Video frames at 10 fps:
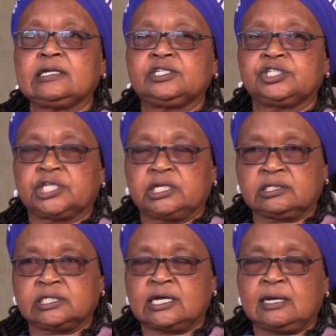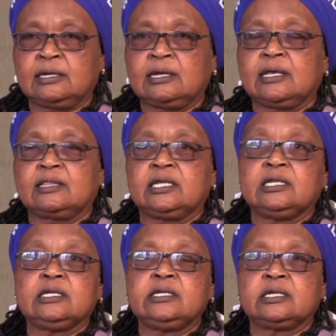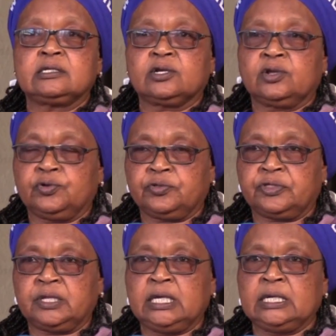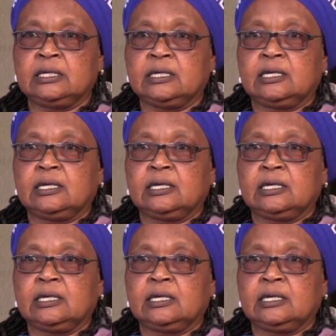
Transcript: shelter, they needed clothing,